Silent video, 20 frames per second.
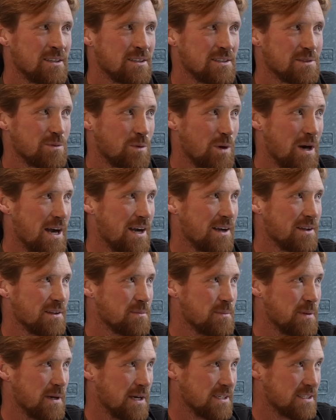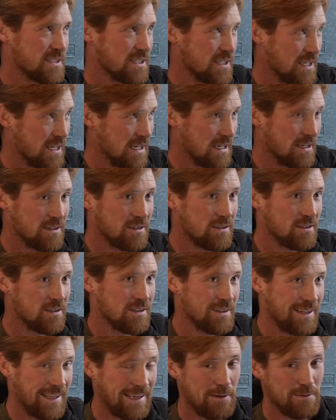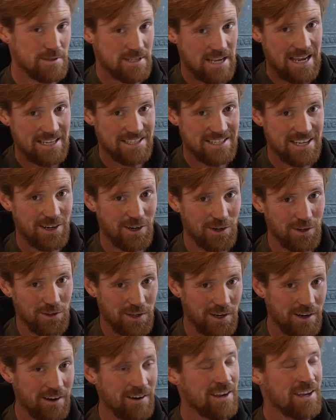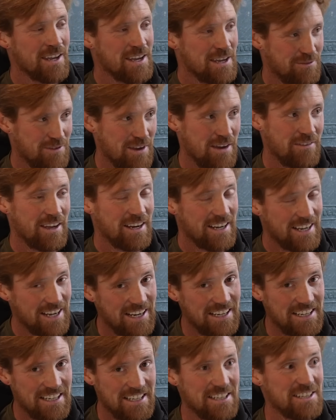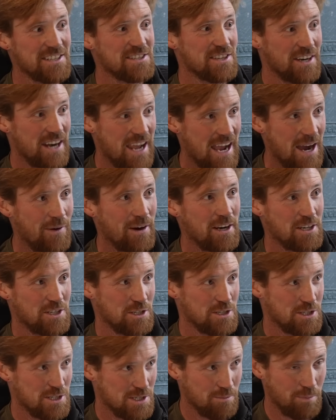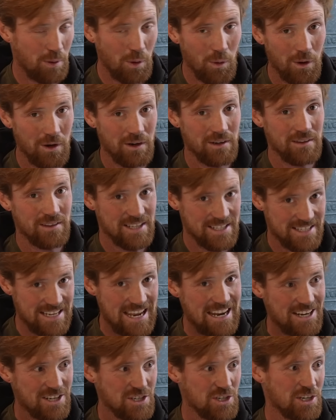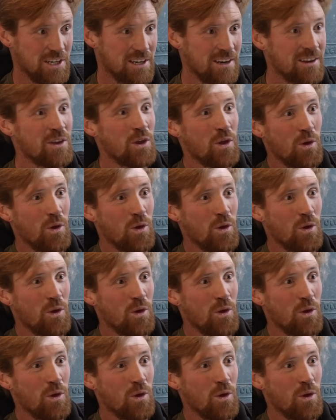It's wild, but like I was asking earlier, if you have any ideas on how I should support this engine